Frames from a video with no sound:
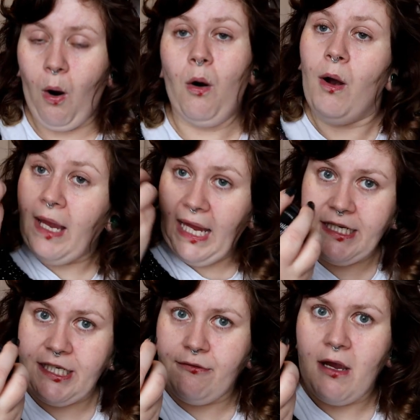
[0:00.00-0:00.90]
or
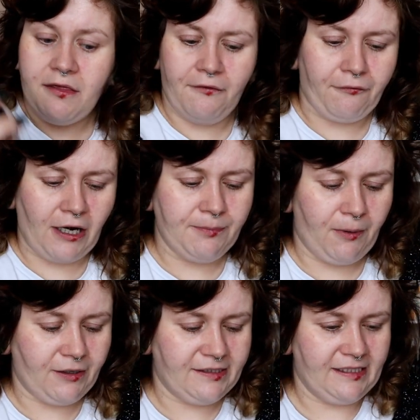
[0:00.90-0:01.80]
into the fresh
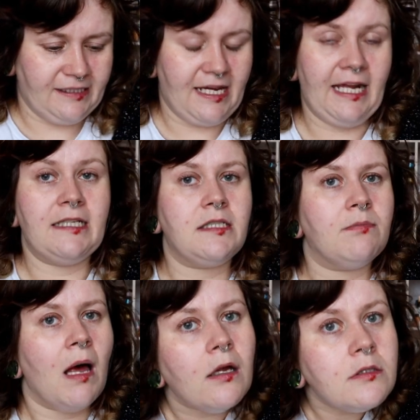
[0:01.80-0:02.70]
boxes. And it
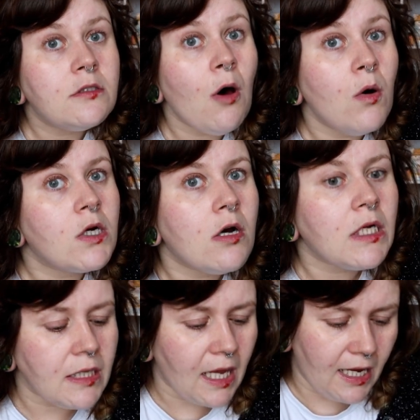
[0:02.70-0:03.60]
smells so good
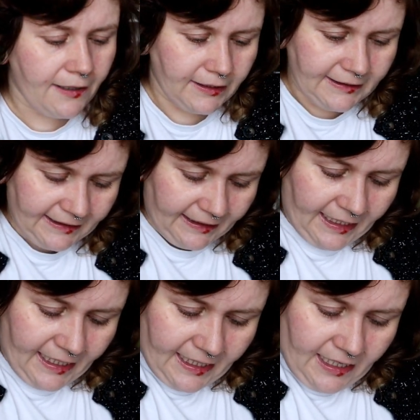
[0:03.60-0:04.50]
in there.
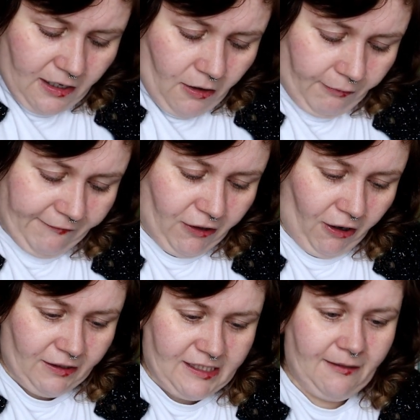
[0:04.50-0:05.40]
We've
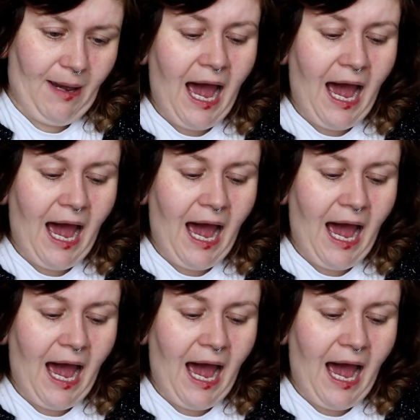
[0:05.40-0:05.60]
got some